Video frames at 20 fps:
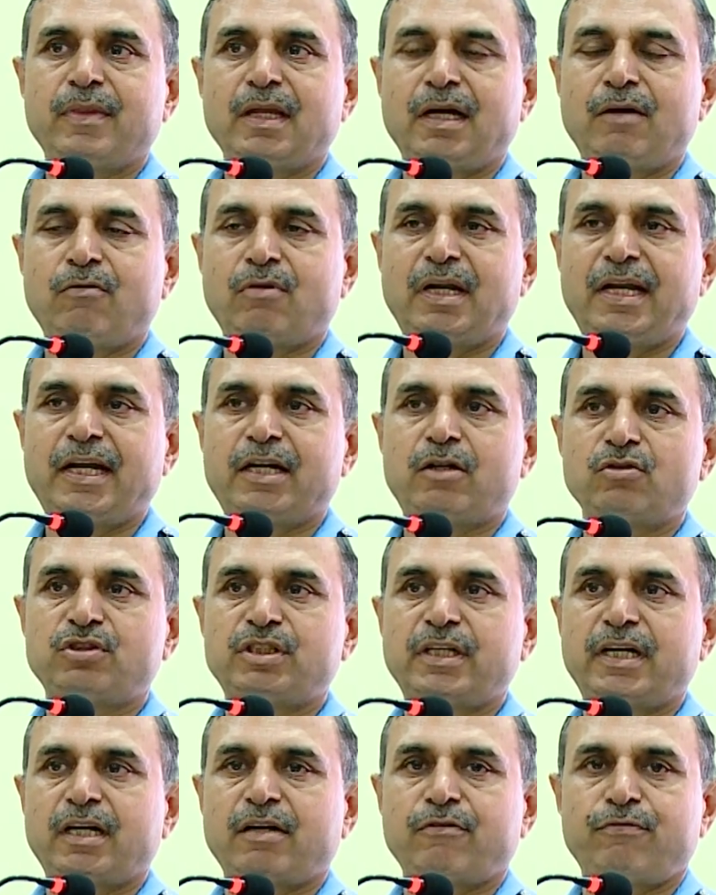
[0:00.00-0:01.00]
I would like to
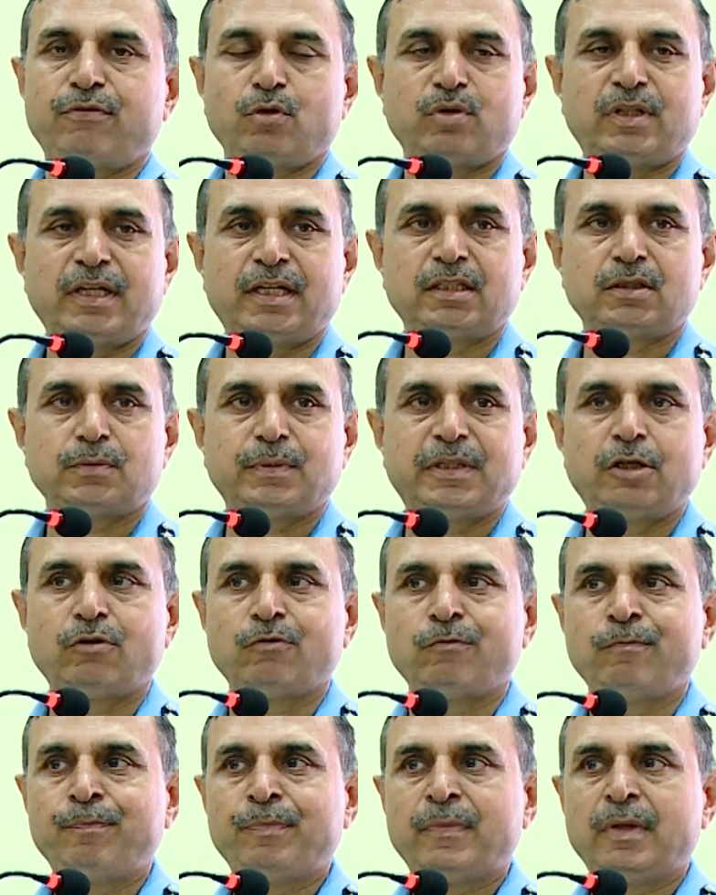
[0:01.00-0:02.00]
share a few things with you,